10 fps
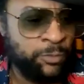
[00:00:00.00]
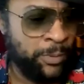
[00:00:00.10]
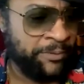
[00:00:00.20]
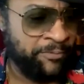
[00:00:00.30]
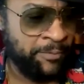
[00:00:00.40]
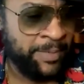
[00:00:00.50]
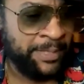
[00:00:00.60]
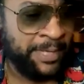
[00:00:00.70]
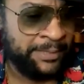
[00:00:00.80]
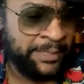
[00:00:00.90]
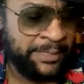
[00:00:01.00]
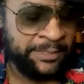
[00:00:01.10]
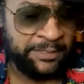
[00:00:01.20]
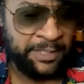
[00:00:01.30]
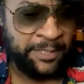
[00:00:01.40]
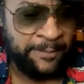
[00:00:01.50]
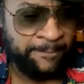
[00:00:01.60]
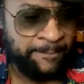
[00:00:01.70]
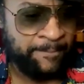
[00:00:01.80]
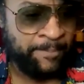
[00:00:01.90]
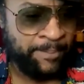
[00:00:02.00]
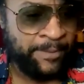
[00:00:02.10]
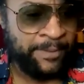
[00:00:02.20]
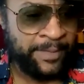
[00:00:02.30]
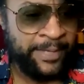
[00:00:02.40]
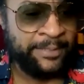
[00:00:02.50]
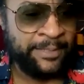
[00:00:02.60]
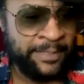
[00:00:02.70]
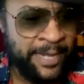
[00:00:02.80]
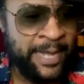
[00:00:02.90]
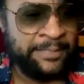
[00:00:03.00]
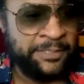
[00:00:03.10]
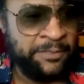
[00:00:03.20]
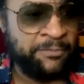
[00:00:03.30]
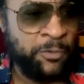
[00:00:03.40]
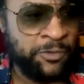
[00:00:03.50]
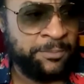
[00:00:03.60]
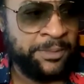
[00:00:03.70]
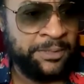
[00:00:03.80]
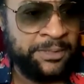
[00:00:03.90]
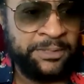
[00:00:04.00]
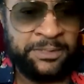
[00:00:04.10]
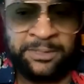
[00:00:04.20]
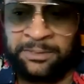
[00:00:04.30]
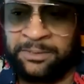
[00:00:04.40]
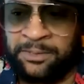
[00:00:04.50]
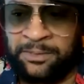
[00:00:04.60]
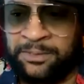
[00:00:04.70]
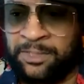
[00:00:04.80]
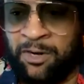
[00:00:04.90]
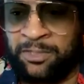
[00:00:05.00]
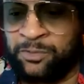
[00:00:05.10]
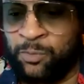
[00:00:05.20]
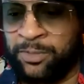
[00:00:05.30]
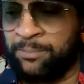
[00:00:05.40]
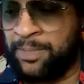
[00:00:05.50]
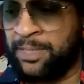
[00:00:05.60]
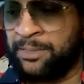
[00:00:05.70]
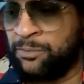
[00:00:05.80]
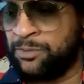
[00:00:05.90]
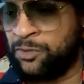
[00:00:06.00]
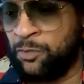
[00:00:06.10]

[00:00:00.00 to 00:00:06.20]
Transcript: wonderful, man. I think he's getting a little antsy, of course, because he's you know, he's the hardest working man I know in show